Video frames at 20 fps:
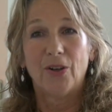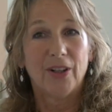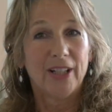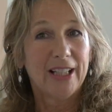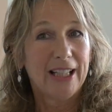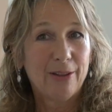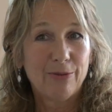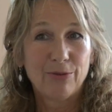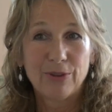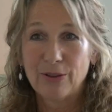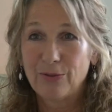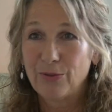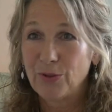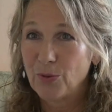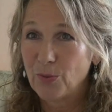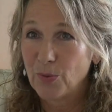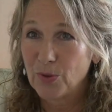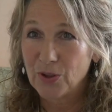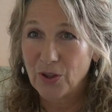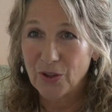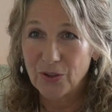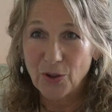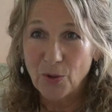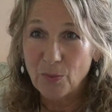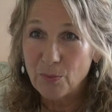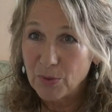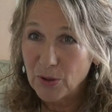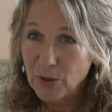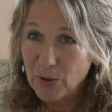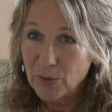even if you were not
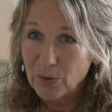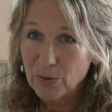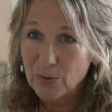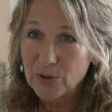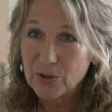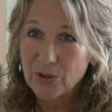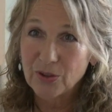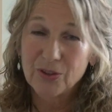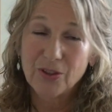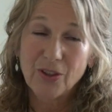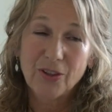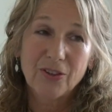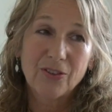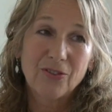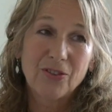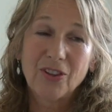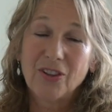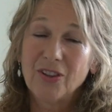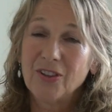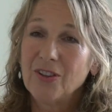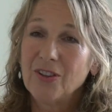abused or not,